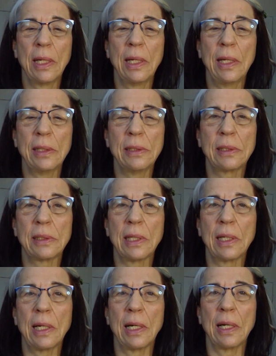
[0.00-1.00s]
is
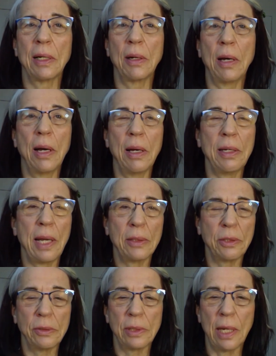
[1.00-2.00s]
an
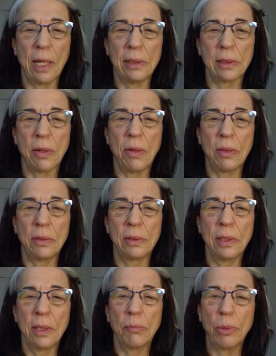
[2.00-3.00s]
exercise
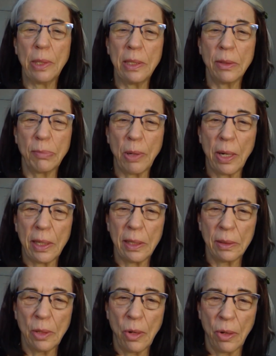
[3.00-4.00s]
called Bring Your Body
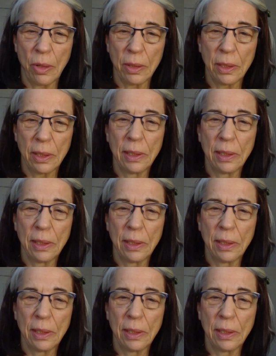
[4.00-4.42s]
Along.